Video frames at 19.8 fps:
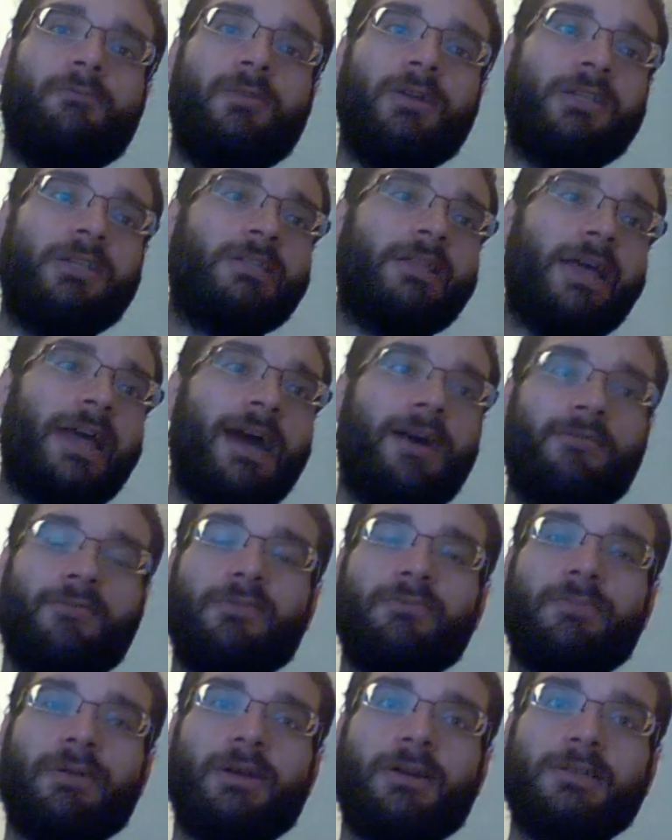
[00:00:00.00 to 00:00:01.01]
Which they
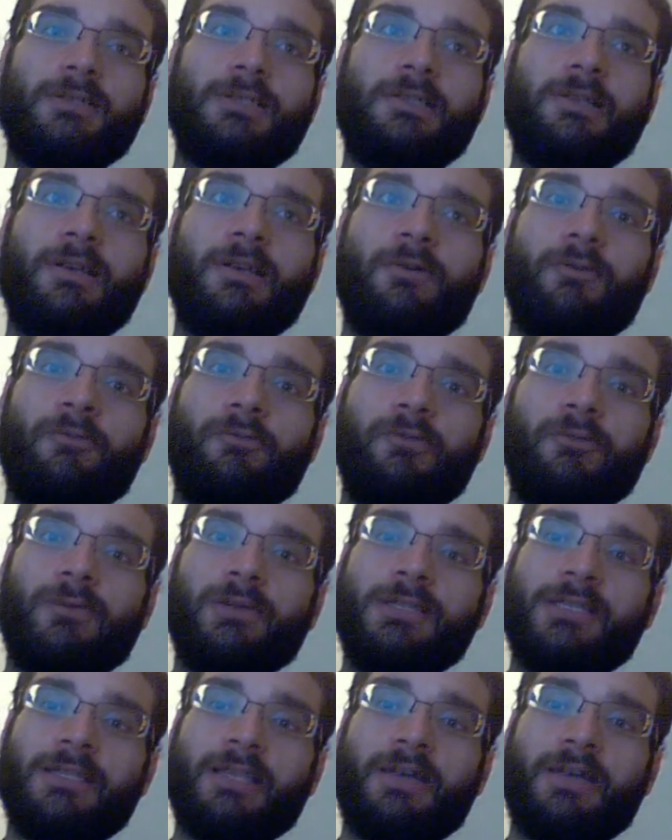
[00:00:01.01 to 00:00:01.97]
haven't, because all the ones